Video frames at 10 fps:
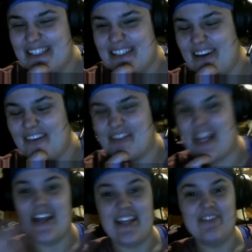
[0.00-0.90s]
Oh
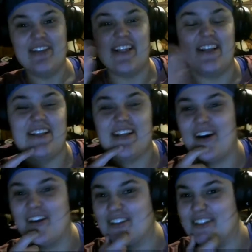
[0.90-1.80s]
yeah, even in the
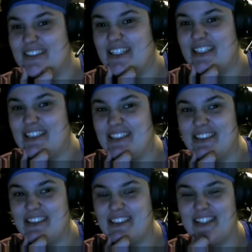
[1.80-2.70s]
article it said that
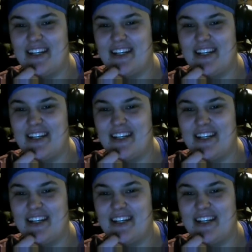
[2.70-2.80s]
this